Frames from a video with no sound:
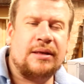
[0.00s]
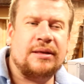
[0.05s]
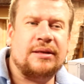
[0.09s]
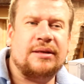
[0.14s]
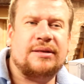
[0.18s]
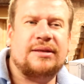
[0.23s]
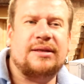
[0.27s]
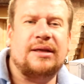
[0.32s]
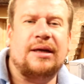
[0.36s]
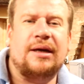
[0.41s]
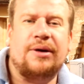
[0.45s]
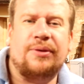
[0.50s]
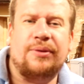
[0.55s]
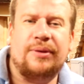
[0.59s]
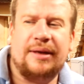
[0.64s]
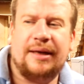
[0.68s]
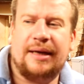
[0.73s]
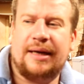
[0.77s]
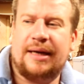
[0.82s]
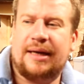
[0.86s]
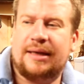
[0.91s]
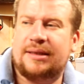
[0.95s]
So
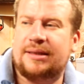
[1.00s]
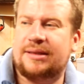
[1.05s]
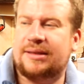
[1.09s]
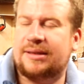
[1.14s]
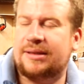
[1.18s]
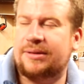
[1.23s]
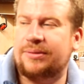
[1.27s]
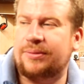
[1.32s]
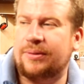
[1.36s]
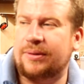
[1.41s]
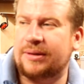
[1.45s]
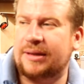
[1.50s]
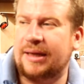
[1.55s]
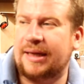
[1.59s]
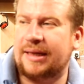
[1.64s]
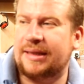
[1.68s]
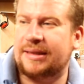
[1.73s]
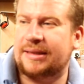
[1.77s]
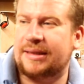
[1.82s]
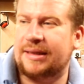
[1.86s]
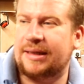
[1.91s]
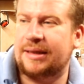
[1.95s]
yes, what day
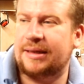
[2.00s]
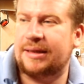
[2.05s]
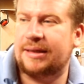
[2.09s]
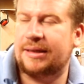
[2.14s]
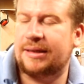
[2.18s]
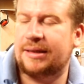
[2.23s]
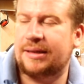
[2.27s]
is it?